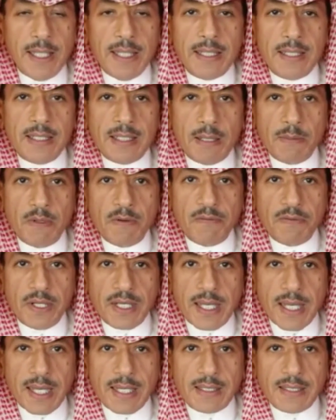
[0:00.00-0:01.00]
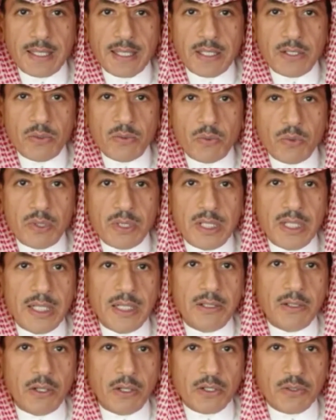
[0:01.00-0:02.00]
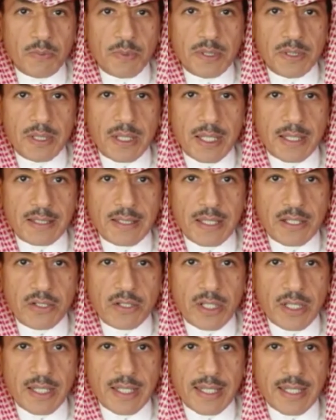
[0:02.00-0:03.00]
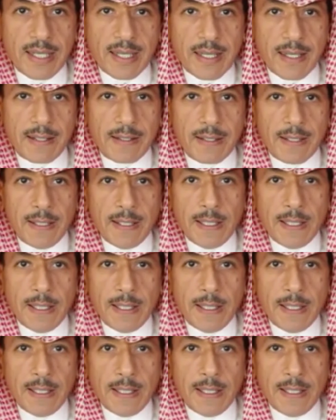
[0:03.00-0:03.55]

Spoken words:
Some of the cases would need hospitalization and care,